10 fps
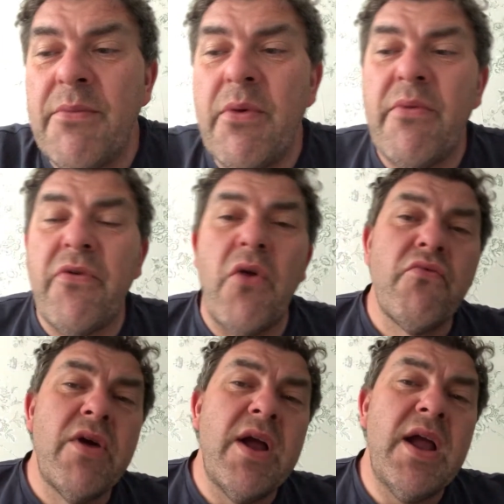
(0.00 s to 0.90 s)
then we went for a
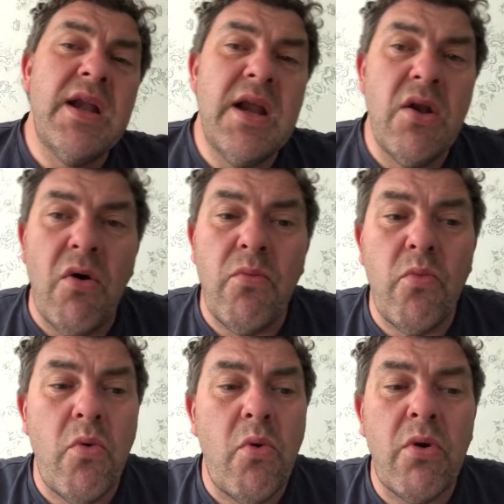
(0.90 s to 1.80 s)
really long
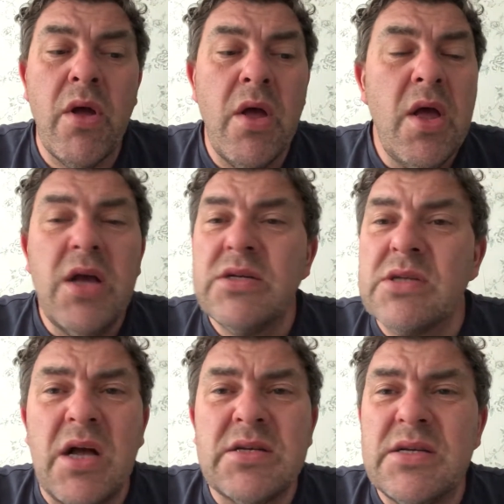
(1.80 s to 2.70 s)
walk.
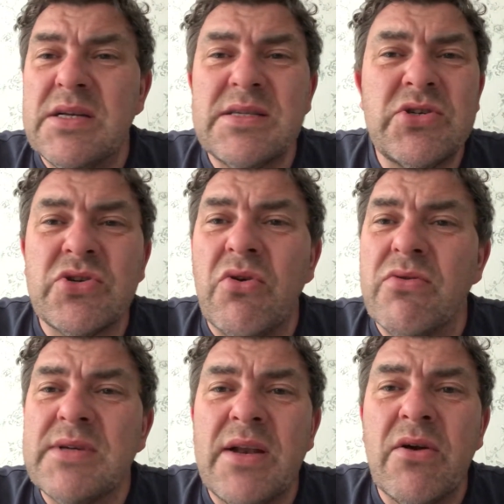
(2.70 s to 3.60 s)
Started at just gone
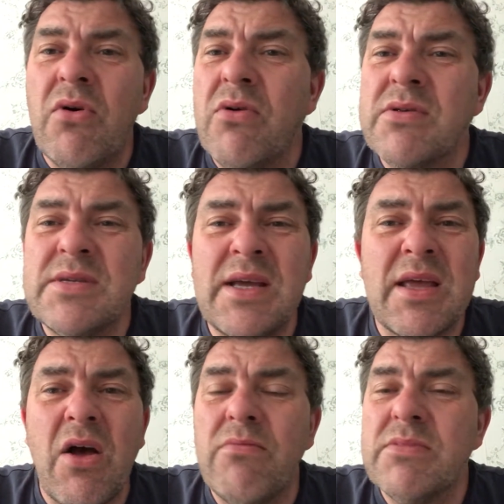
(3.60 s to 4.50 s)
10 o'clock, didn't
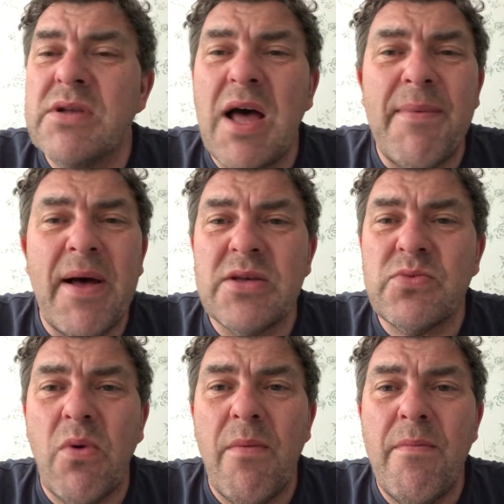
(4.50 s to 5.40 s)
get home till half
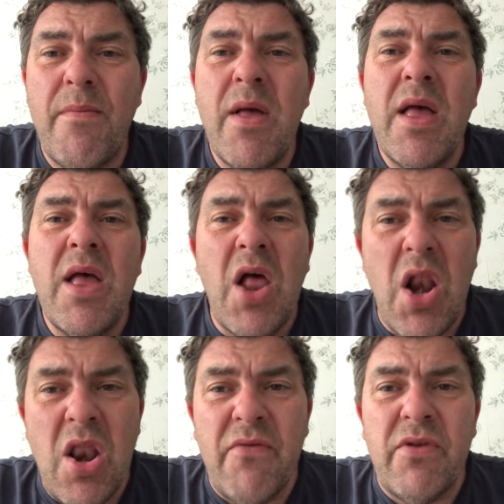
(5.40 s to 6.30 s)
past one.
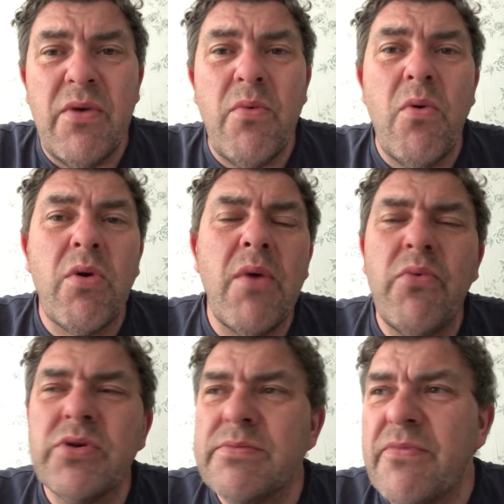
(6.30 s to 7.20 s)
Lovely walk, it
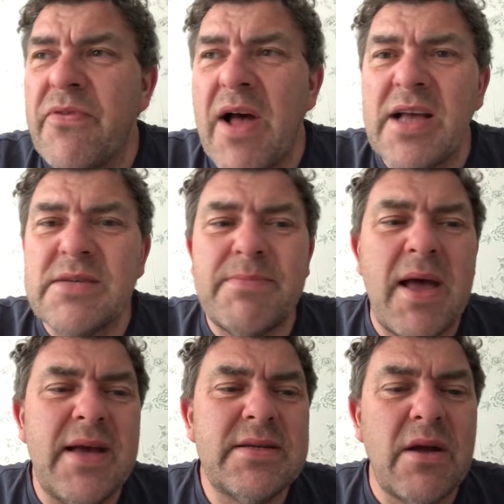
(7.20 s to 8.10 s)
wasn't fast
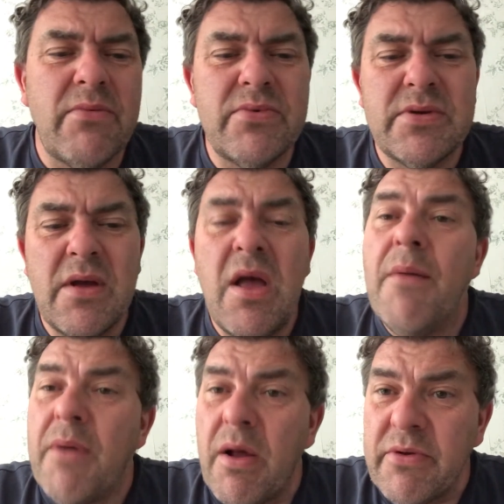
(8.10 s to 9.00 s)
paced,
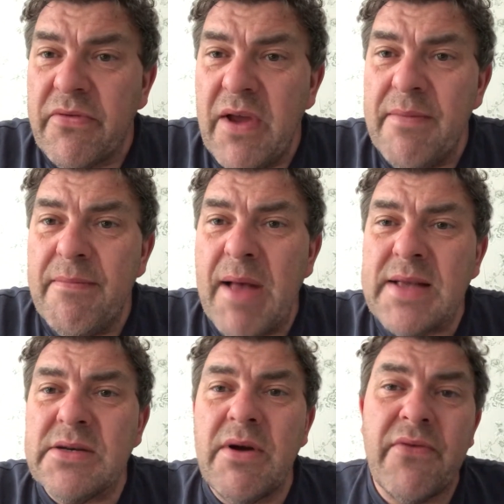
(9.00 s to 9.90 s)
but I was feeling
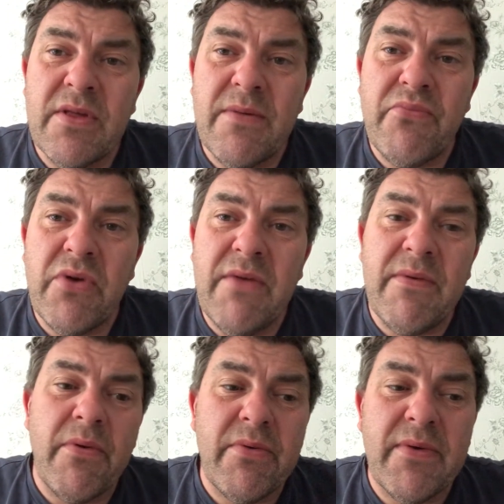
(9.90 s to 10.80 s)
better after the previous,
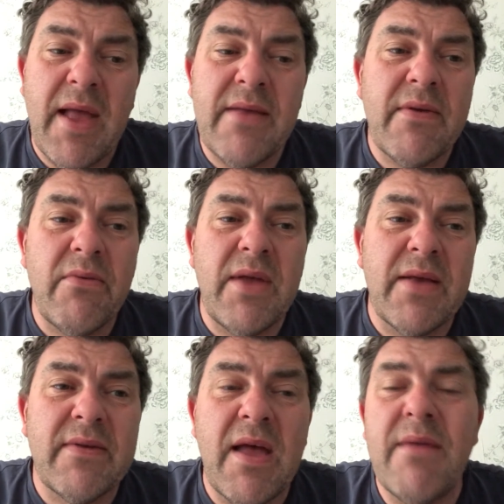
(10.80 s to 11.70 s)
I was saying so
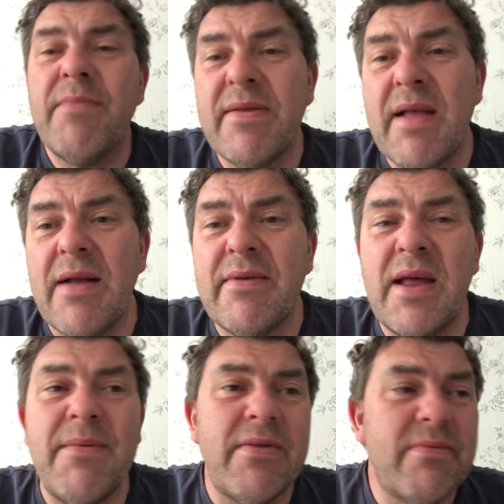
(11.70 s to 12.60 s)
yesterday, a bit down
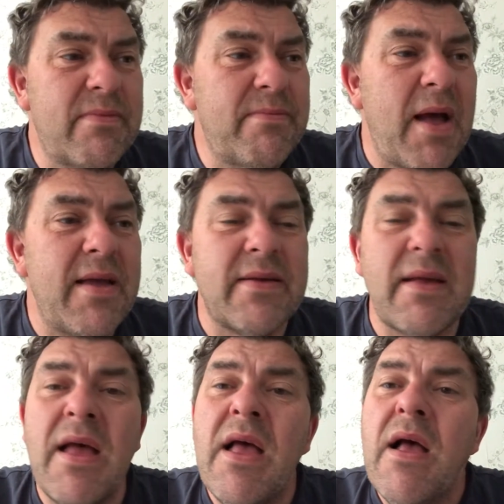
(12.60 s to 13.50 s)
today, but better
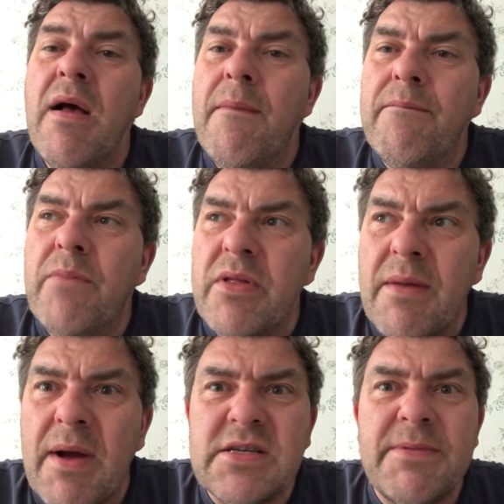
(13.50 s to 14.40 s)
yesterday. But the
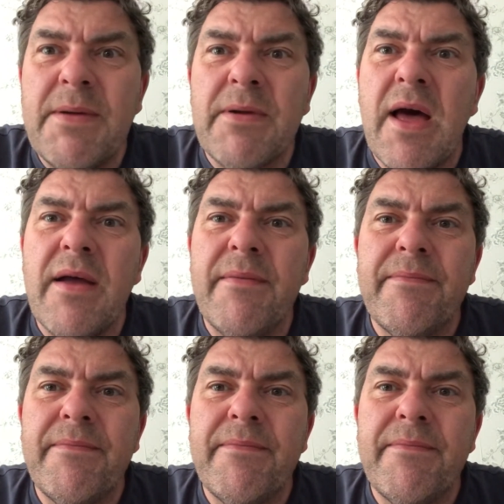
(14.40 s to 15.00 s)
amount of people like